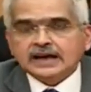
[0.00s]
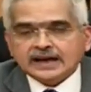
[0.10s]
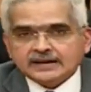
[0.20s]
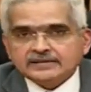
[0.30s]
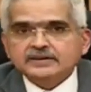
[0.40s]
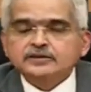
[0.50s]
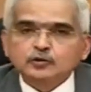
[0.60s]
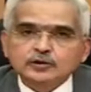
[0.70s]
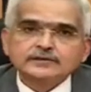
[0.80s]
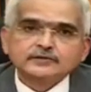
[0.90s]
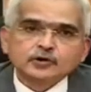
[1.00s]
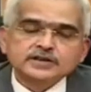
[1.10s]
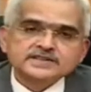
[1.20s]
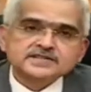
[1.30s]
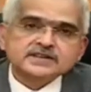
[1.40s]
And you would have
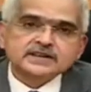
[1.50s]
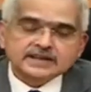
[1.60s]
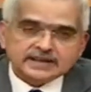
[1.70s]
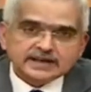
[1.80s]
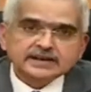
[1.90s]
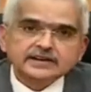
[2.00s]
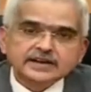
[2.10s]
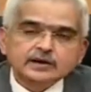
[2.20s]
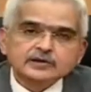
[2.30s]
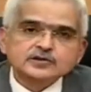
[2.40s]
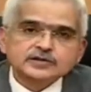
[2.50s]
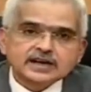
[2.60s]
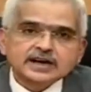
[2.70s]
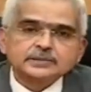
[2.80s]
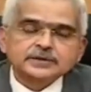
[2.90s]
noticed in India also
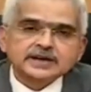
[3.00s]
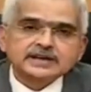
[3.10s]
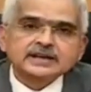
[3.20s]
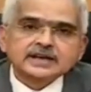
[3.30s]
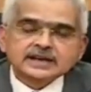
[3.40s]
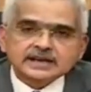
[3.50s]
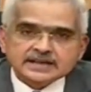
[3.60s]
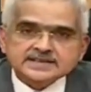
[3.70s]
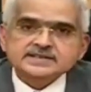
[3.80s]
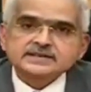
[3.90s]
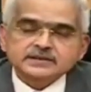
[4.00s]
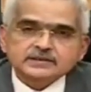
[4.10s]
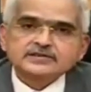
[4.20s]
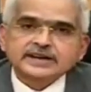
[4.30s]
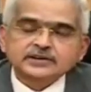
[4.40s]
the RBI is
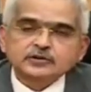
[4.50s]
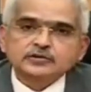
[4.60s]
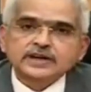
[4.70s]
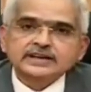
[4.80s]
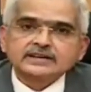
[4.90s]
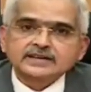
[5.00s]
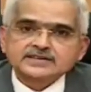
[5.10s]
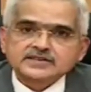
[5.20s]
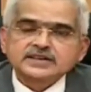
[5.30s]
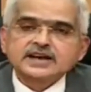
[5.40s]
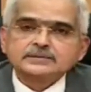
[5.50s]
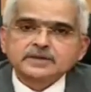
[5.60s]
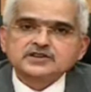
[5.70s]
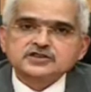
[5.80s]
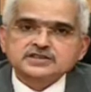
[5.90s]
trying to take necessary
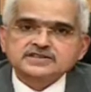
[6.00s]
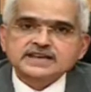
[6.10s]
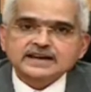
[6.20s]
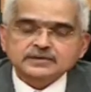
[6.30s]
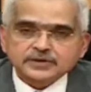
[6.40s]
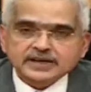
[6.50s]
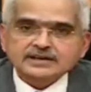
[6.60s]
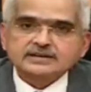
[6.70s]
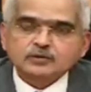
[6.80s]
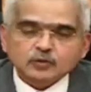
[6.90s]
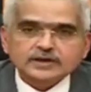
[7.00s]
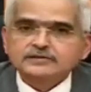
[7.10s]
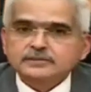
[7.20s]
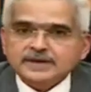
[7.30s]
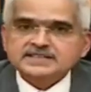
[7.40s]
measures, and we are,
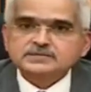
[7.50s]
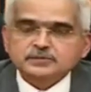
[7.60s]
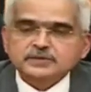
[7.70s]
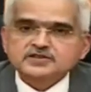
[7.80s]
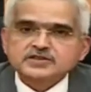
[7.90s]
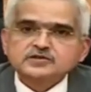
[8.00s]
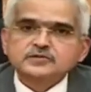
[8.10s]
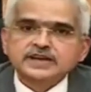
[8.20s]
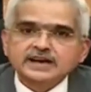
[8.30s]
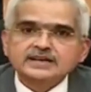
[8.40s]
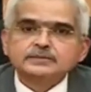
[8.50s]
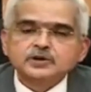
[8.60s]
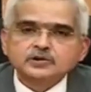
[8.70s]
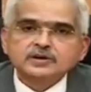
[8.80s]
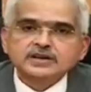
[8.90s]
whatever maximum measures we are
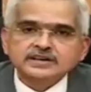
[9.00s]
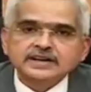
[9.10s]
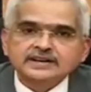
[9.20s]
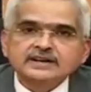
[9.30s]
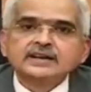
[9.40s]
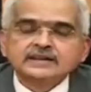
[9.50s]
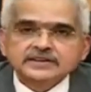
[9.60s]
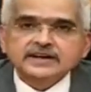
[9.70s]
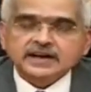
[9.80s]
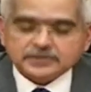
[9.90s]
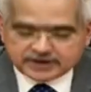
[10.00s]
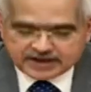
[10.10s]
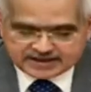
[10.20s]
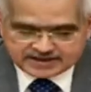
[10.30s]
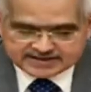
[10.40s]
able to undertake, the
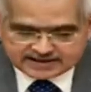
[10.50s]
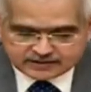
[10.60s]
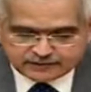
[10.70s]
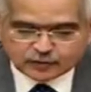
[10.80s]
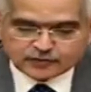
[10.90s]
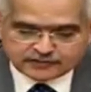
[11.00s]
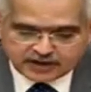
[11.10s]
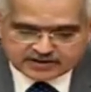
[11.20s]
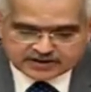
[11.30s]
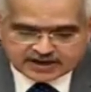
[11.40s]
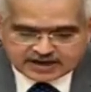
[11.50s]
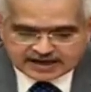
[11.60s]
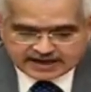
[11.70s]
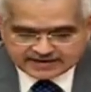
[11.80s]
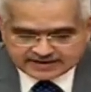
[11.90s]
RBI is at the forefront
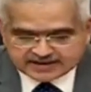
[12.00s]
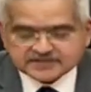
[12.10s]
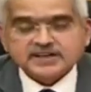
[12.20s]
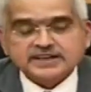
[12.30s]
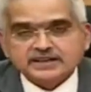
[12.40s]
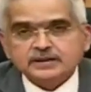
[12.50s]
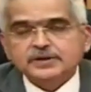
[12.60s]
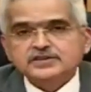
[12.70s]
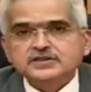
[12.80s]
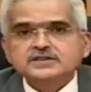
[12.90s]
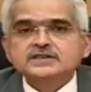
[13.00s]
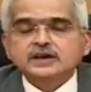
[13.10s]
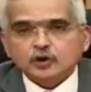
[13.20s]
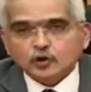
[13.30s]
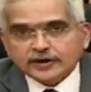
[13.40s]
and is taking the measures.
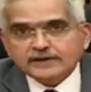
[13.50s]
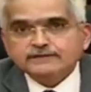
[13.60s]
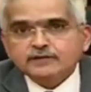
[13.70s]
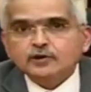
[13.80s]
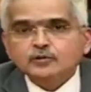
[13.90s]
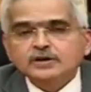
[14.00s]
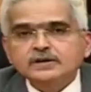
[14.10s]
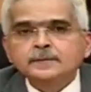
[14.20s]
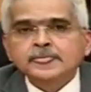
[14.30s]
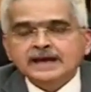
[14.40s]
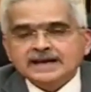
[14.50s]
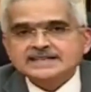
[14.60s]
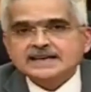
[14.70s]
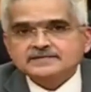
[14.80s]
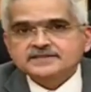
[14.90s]
Going forward,
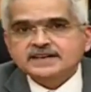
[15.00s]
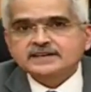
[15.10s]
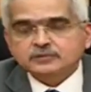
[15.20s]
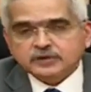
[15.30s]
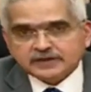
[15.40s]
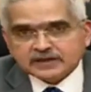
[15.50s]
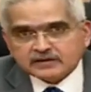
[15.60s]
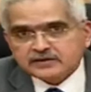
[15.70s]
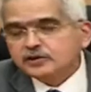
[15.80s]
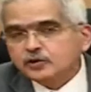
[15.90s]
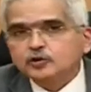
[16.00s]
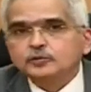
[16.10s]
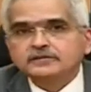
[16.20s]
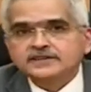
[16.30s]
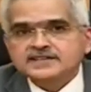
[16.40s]
as I have said, we will continue
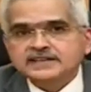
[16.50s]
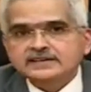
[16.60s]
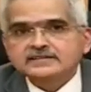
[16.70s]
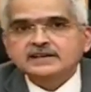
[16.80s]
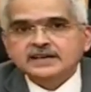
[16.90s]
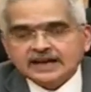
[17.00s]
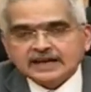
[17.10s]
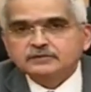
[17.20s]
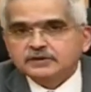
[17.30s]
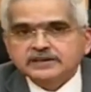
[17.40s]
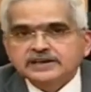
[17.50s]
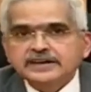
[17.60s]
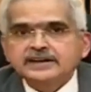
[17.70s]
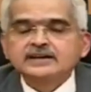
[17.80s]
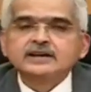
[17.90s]
to be vigilant and we will
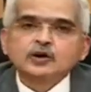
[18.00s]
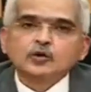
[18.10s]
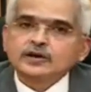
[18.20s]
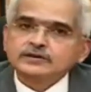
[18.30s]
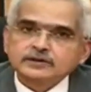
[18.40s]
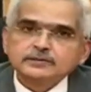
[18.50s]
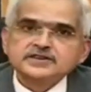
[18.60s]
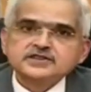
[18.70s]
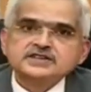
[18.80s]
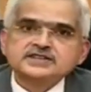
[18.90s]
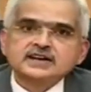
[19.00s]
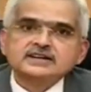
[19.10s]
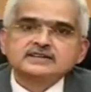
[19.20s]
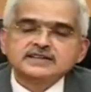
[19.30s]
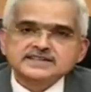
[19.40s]
take whatever measures
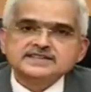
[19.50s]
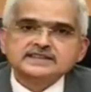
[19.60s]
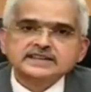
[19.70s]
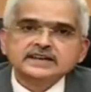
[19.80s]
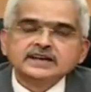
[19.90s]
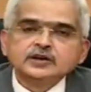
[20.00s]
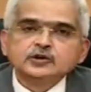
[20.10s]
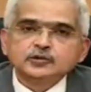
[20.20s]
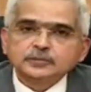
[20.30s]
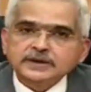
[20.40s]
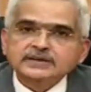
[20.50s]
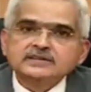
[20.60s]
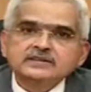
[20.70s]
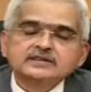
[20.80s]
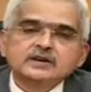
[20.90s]
are necessary to
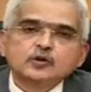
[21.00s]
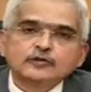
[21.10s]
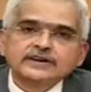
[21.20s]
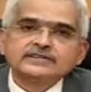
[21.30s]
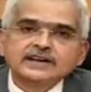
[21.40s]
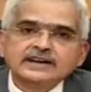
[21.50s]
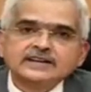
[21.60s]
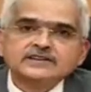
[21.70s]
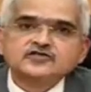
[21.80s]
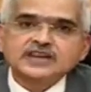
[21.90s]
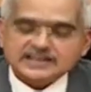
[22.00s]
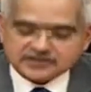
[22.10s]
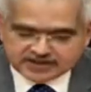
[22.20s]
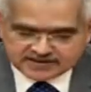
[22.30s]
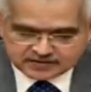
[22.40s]
meet the COVID related
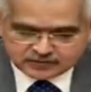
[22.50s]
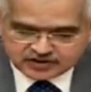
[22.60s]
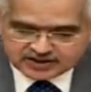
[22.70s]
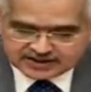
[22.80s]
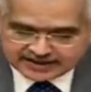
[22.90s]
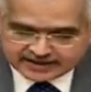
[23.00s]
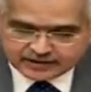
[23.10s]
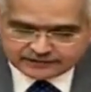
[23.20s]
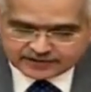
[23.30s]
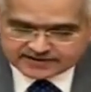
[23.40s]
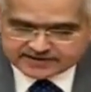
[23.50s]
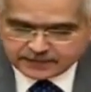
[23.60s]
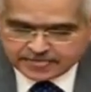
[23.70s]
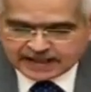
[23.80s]
challenges which are ahead of us.